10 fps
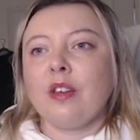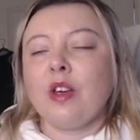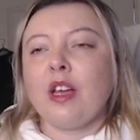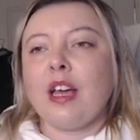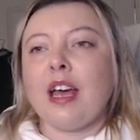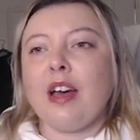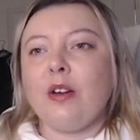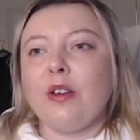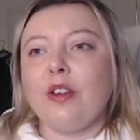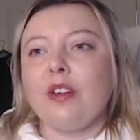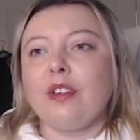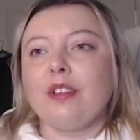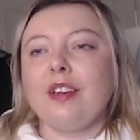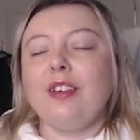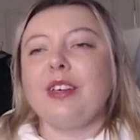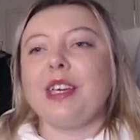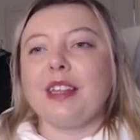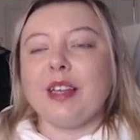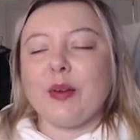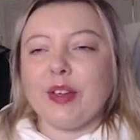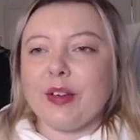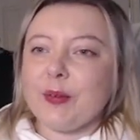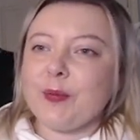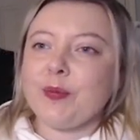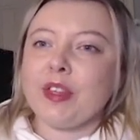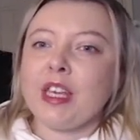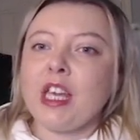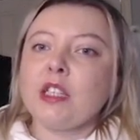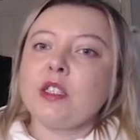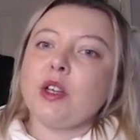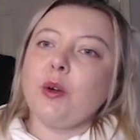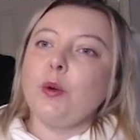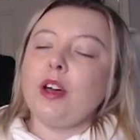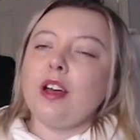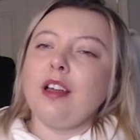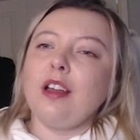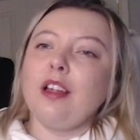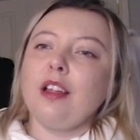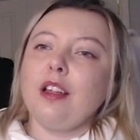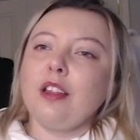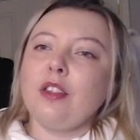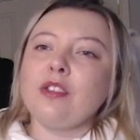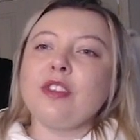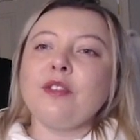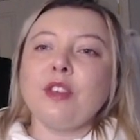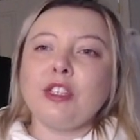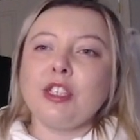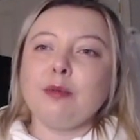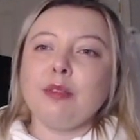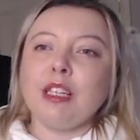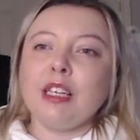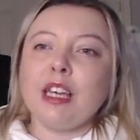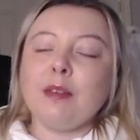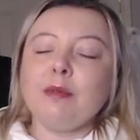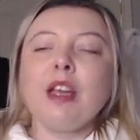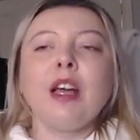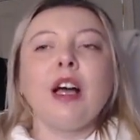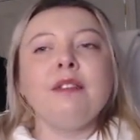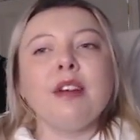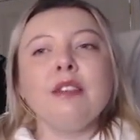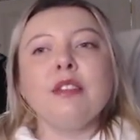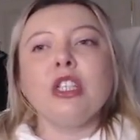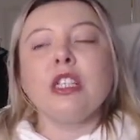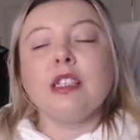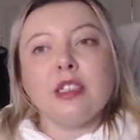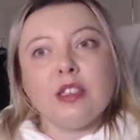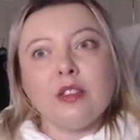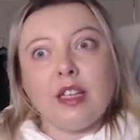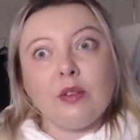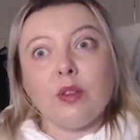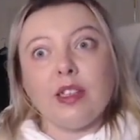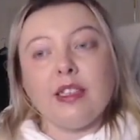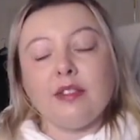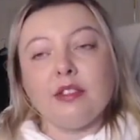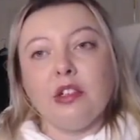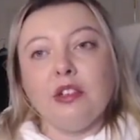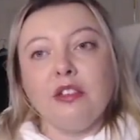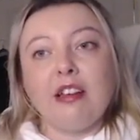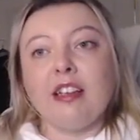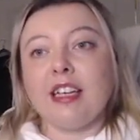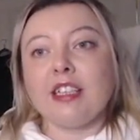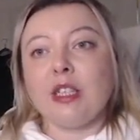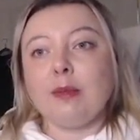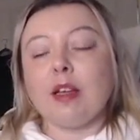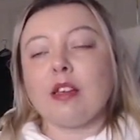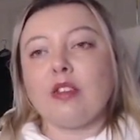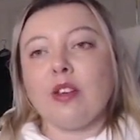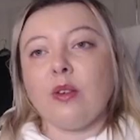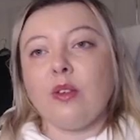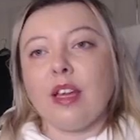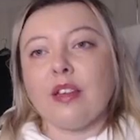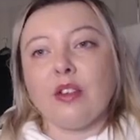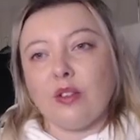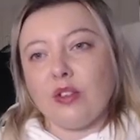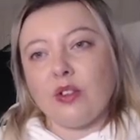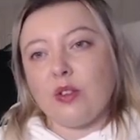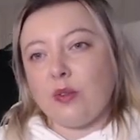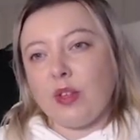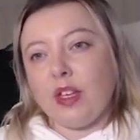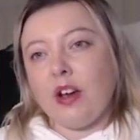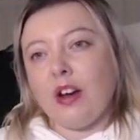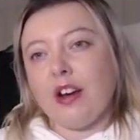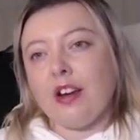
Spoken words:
how to... Okay, there we go. So, there's a fishing mini game. I find fishing really difficult, and catching bugs too. Like, they're just really hard.